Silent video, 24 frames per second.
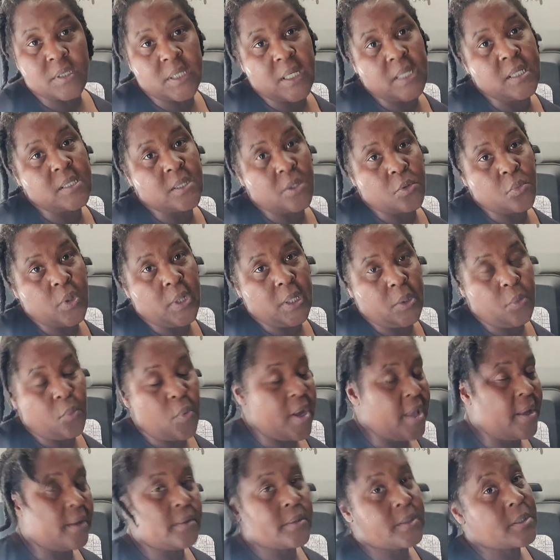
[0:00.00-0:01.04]
are seasoned really
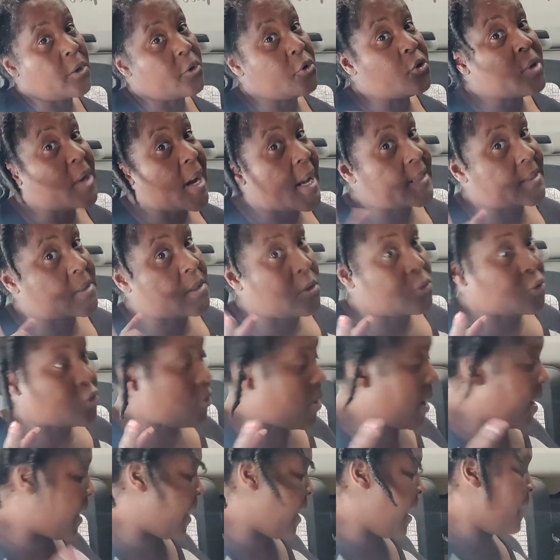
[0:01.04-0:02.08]
well. So you guys go
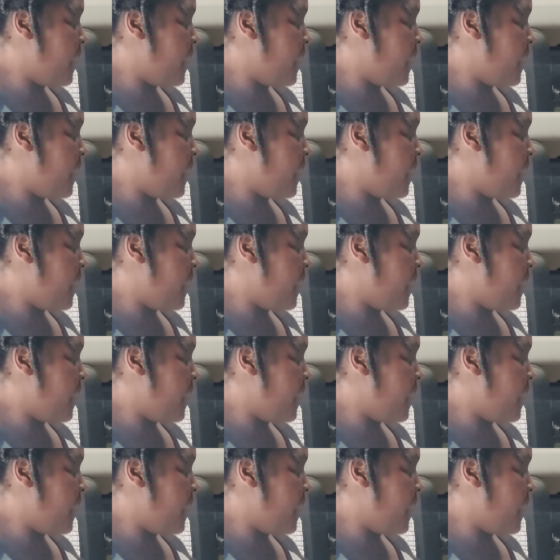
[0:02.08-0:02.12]
try